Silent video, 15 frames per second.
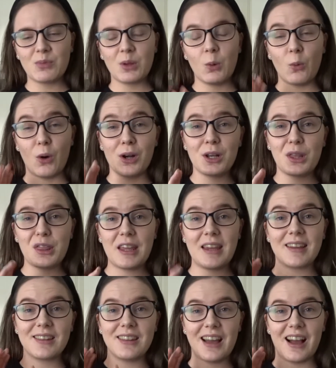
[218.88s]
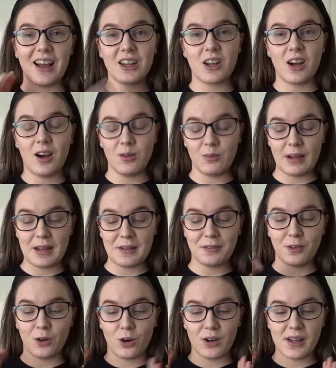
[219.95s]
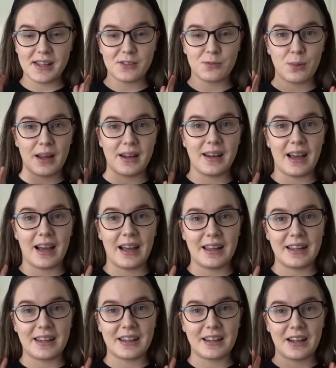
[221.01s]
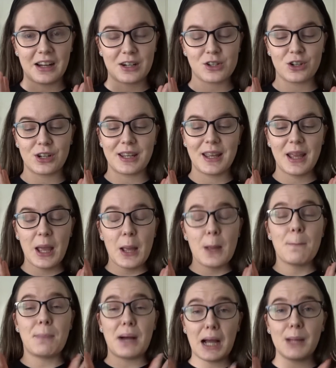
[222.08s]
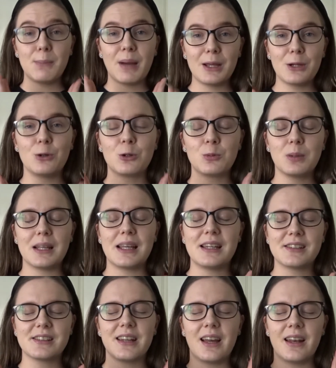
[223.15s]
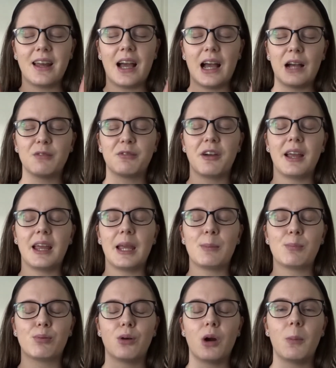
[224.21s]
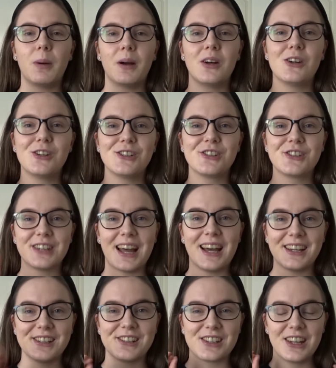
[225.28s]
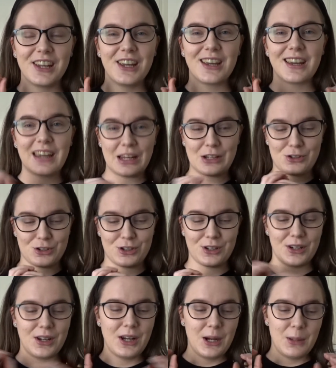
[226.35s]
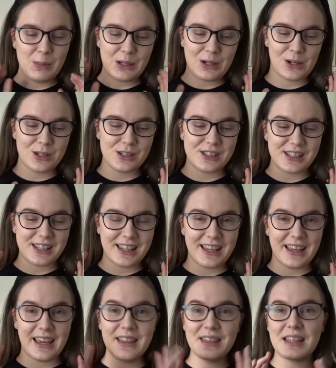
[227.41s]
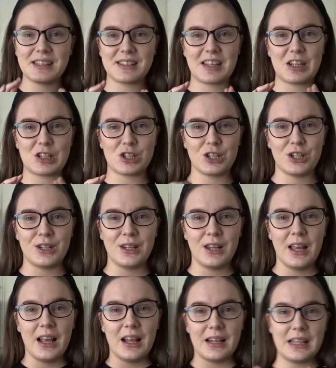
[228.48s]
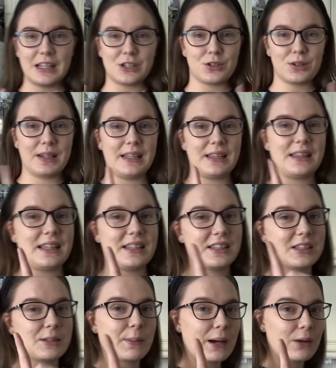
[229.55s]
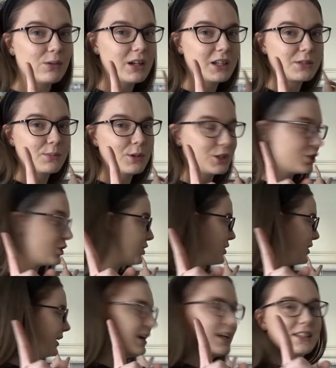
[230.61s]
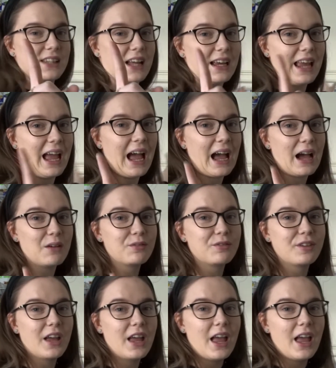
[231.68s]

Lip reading: One thing that I can't wait for is when I can actually buy my own place and have a proper size kitchen, because in this kitchen literally this is about as much as I have.